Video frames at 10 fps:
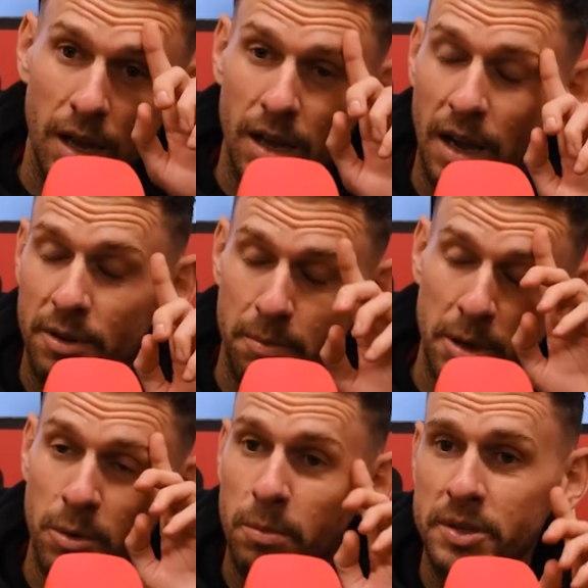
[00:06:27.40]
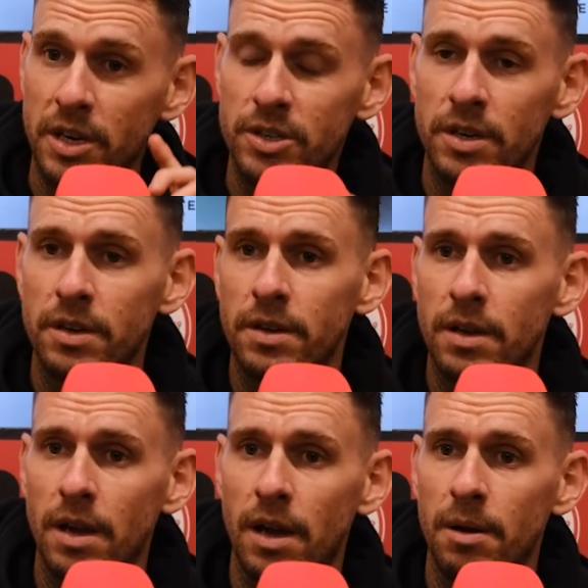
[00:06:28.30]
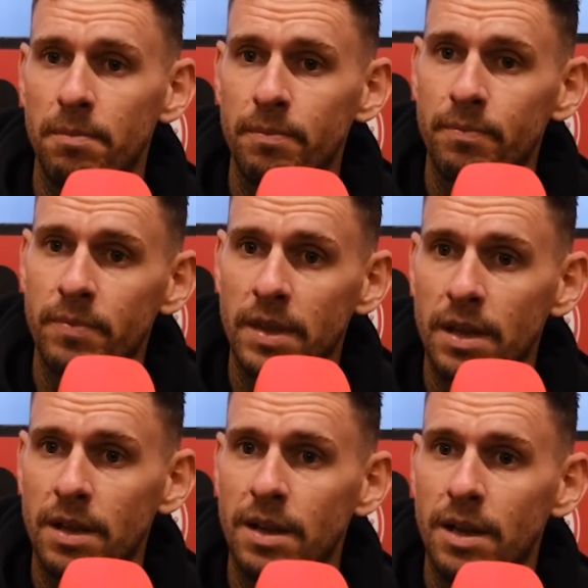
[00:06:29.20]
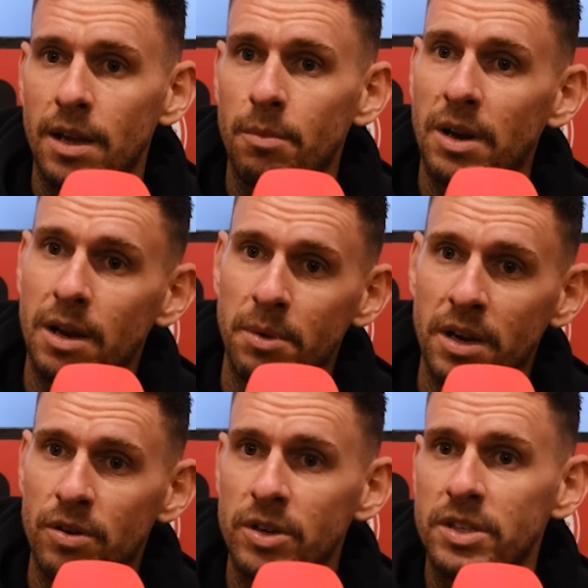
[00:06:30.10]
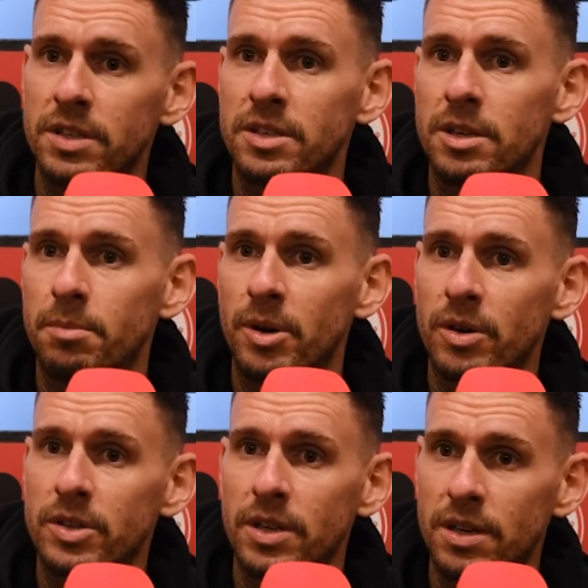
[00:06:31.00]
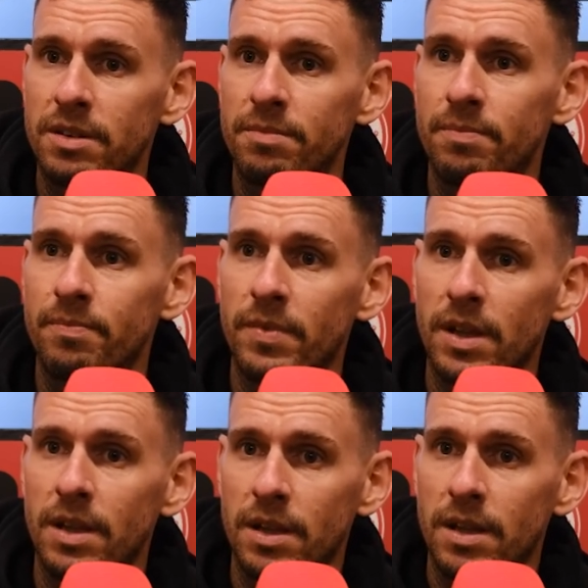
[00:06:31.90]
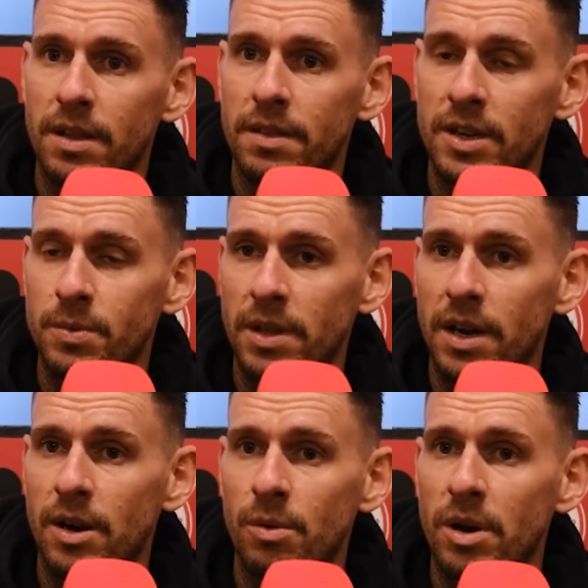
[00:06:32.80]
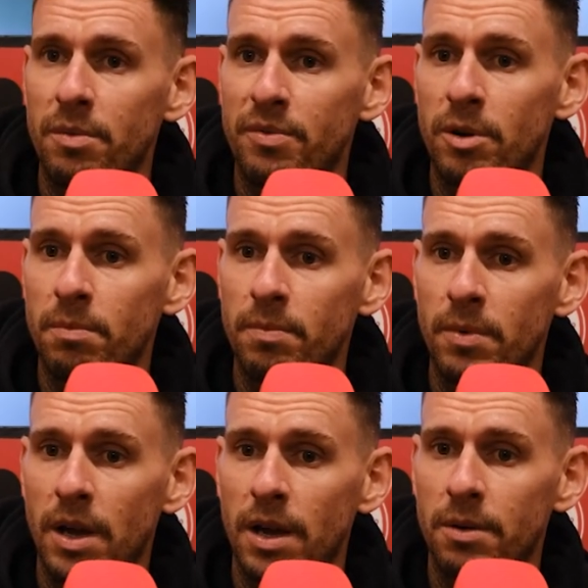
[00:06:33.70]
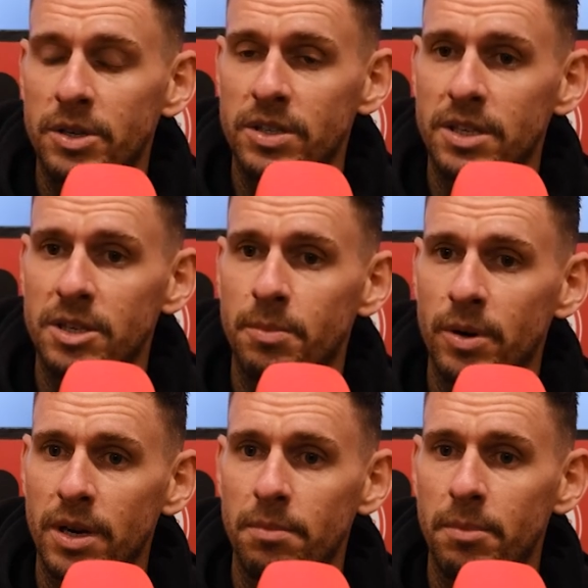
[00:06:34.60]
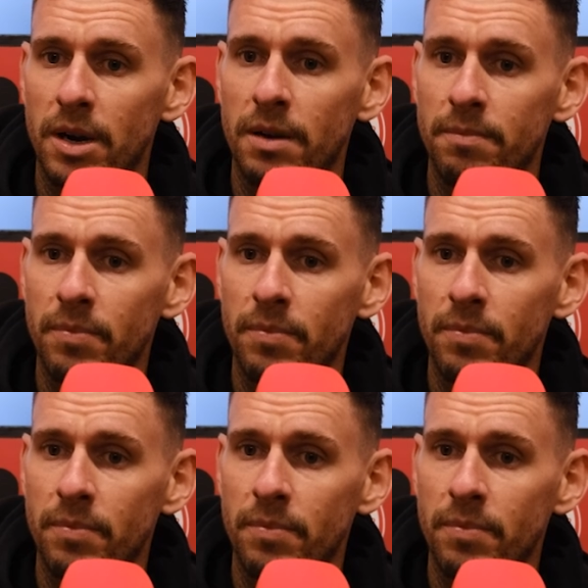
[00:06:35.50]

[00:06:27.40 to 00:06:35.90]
having a bit more possession, and we let them get crosses into the box, and that's where their goal come from, which is disappointing. But